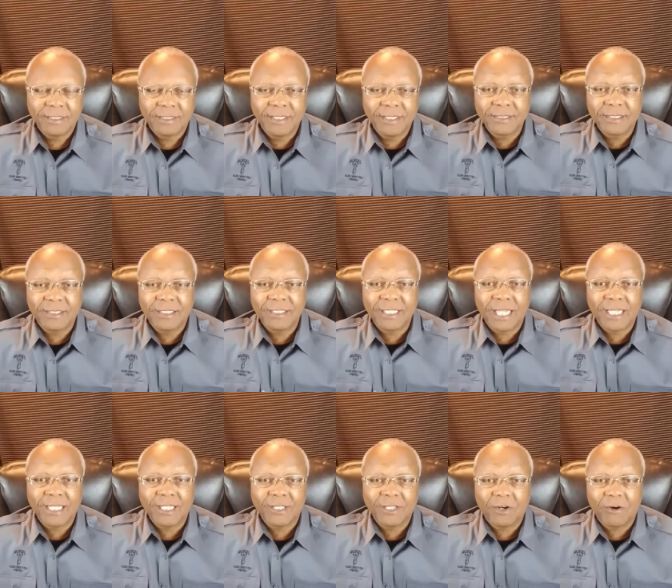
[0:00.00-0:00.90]
This is the
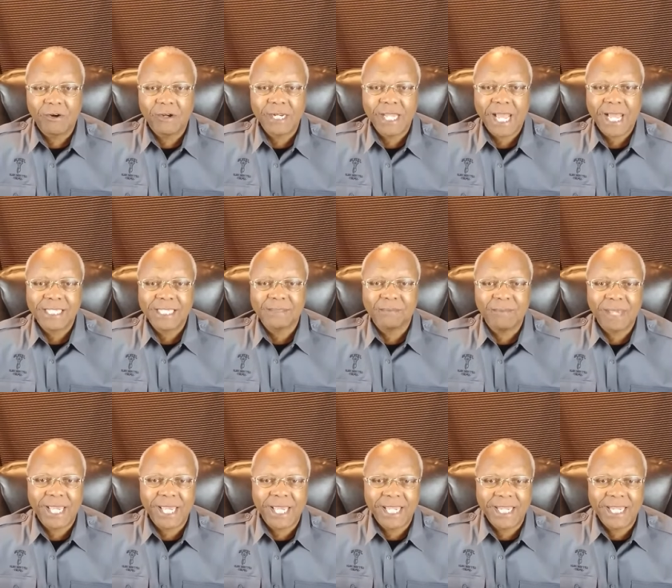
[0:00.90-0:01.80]
day the Lord has
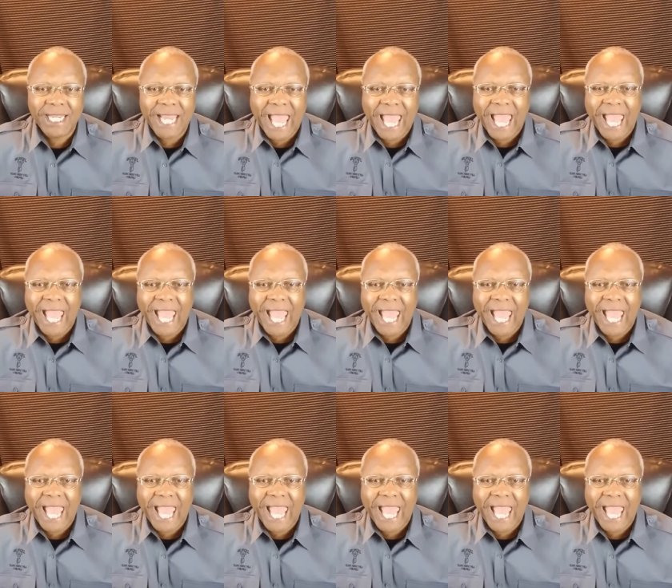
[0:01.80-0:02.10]
made,